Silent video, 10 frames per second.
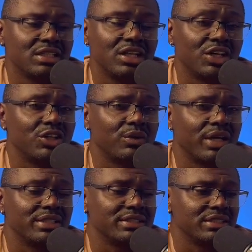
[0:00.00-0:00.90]
underrated
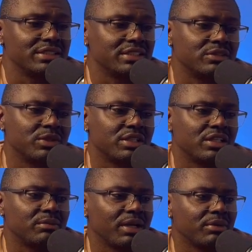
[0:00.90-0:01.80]
season with
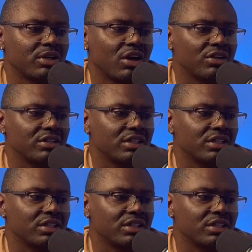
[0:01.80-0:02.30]
Mike McCarthy